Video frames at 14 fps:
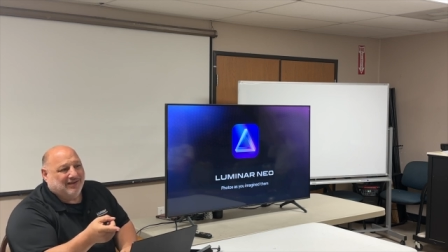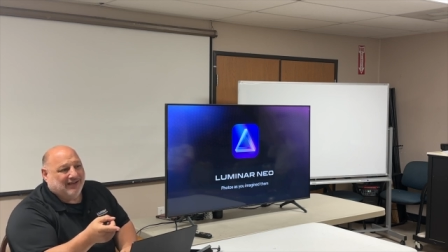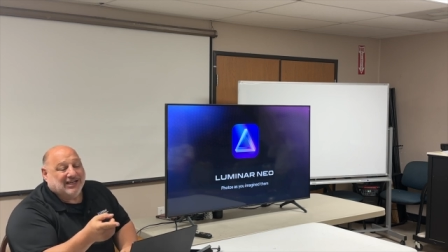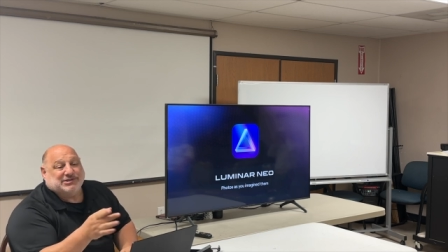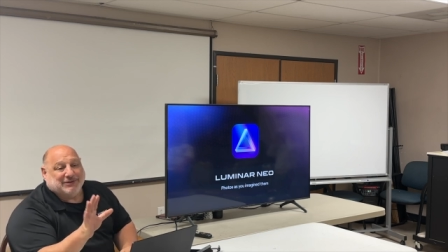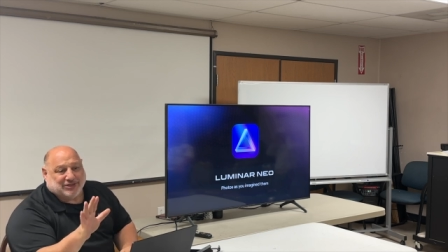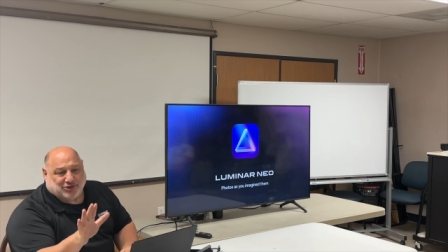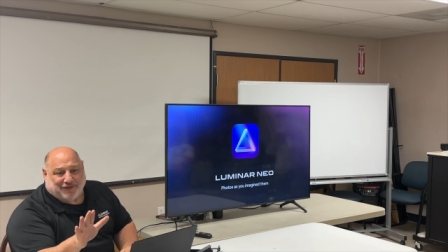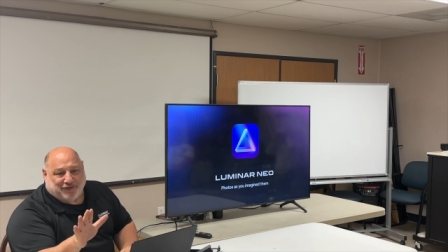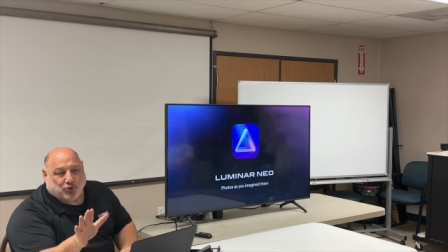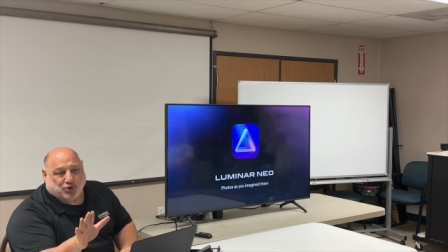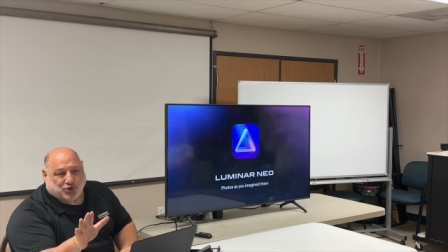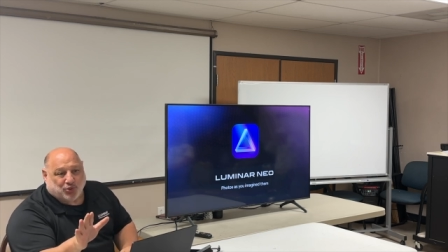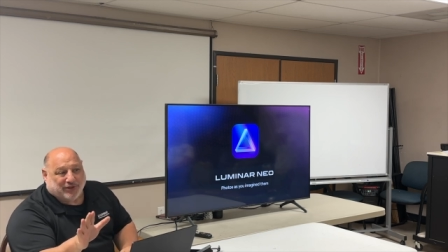Especially if you
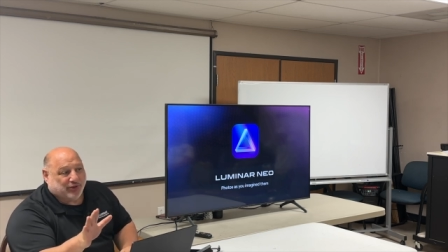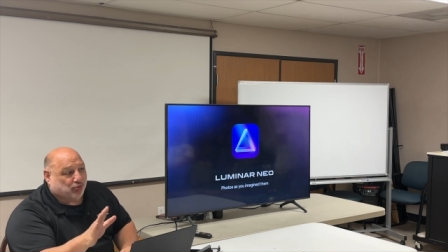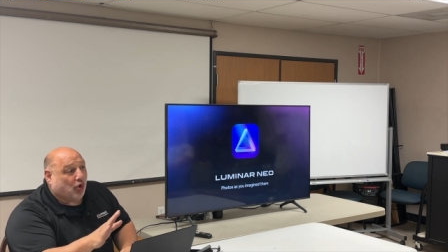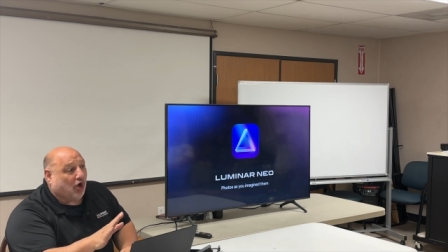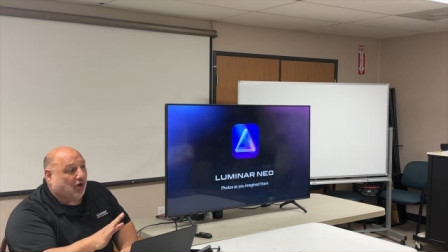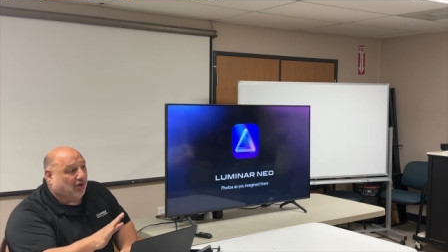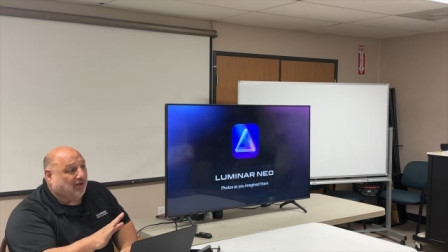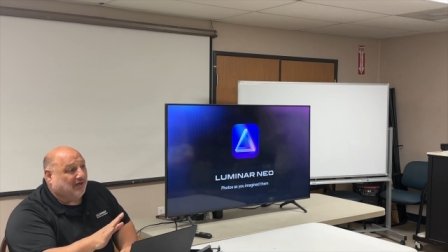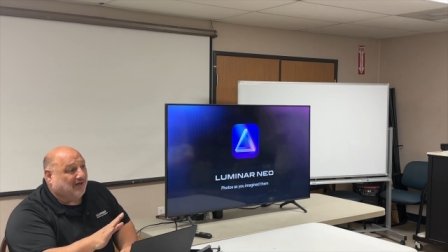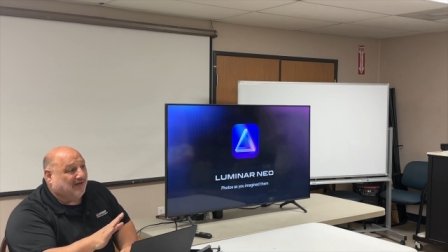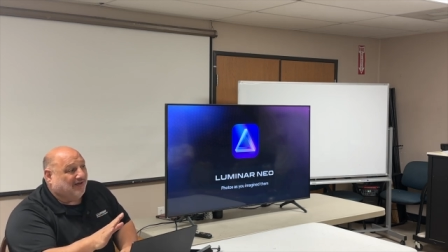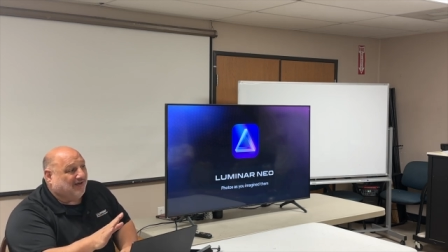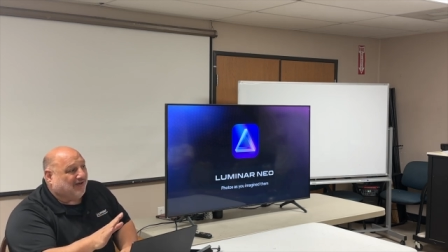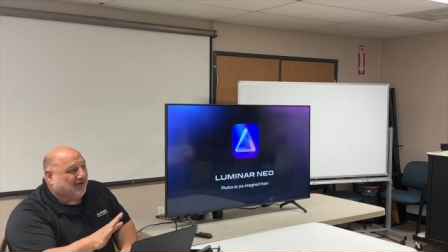were shooting raw.
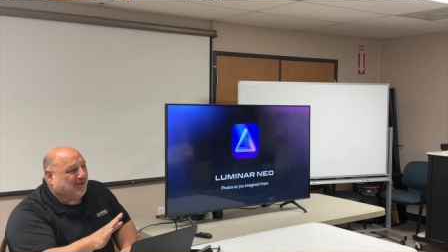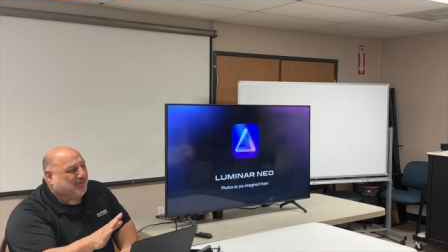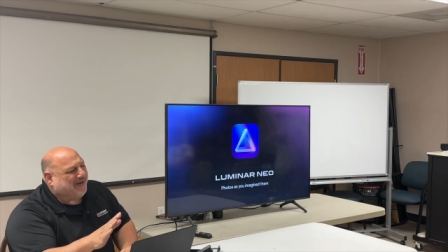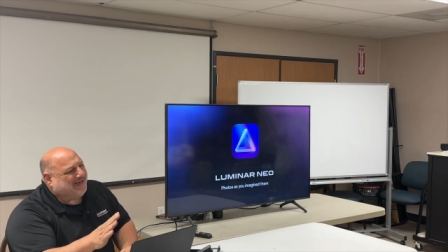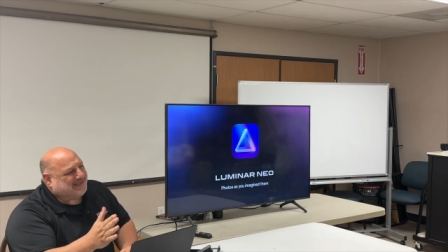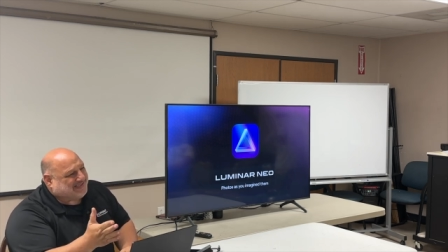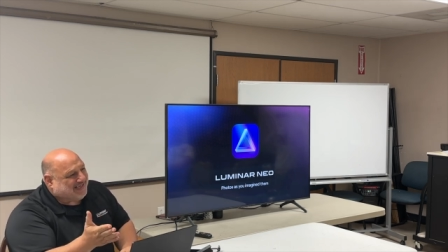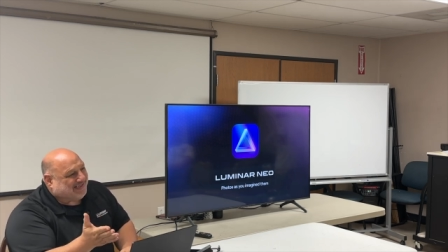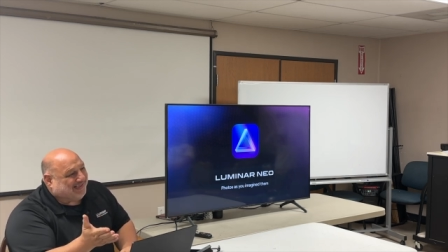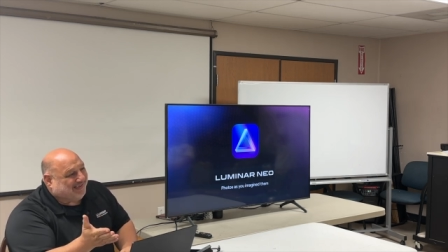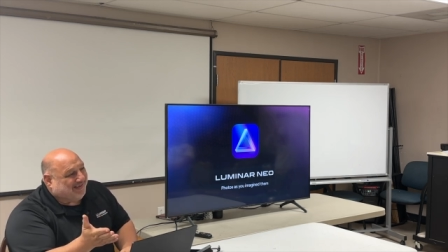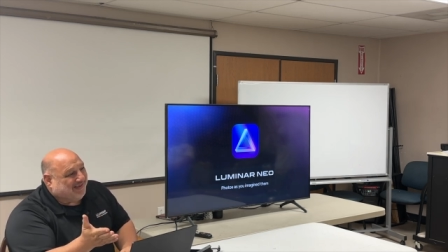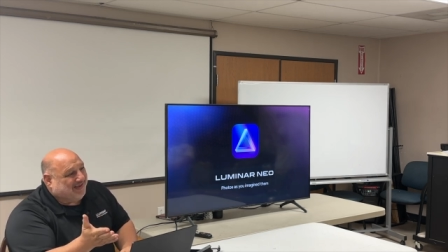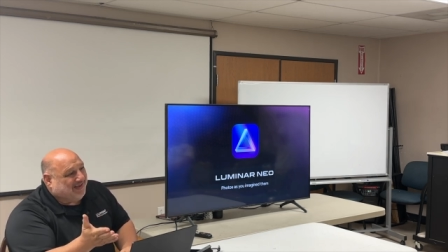You're like, wait a second,
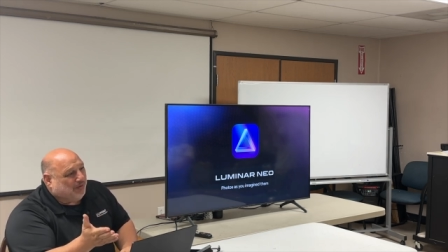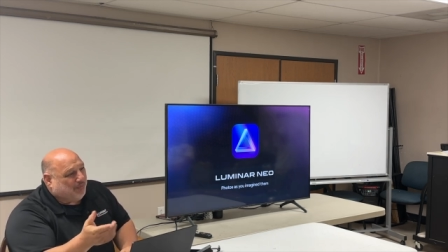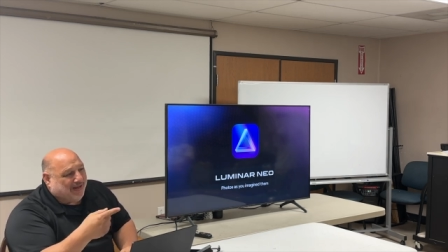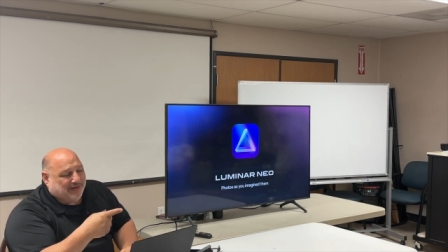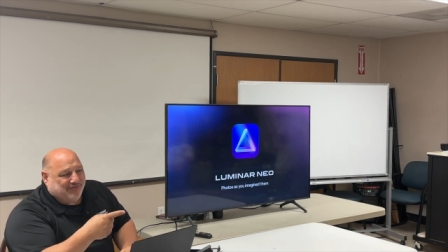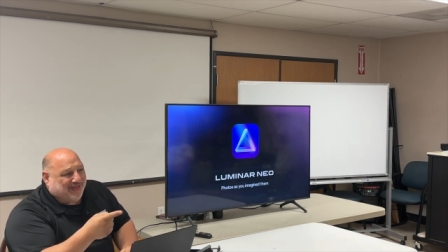what?